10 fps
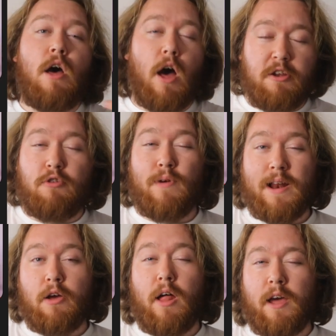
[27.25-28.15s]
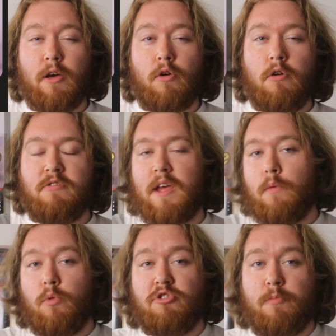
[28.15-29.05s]
I do really like her content
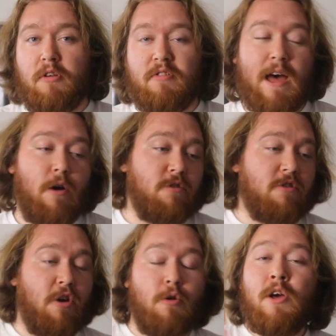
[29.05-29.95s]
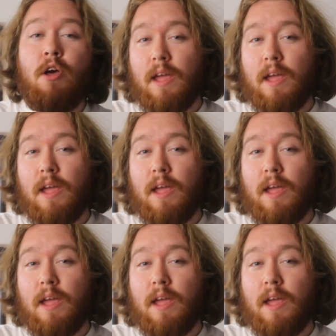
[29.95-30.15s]
and what she puts out, so